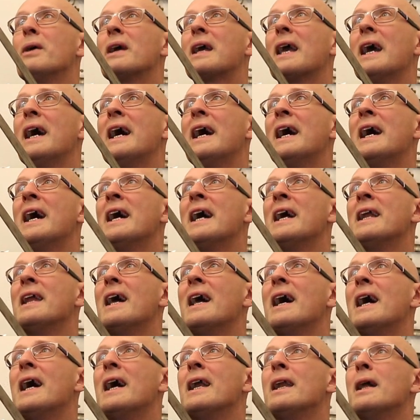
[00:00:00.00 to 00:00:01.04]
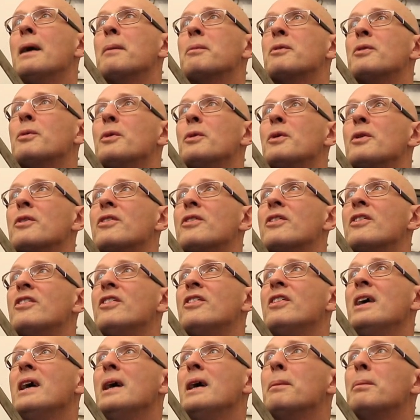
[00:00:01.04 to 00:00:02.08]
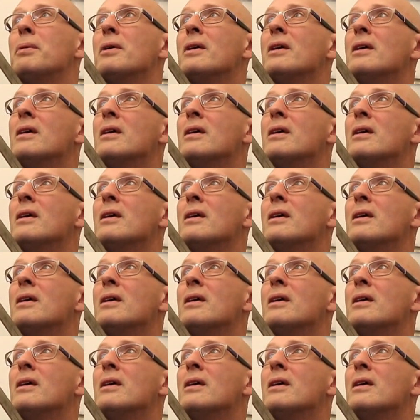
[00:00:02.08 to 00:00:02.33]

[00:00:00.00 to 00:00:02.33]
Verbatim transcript: again, and up towards the tip,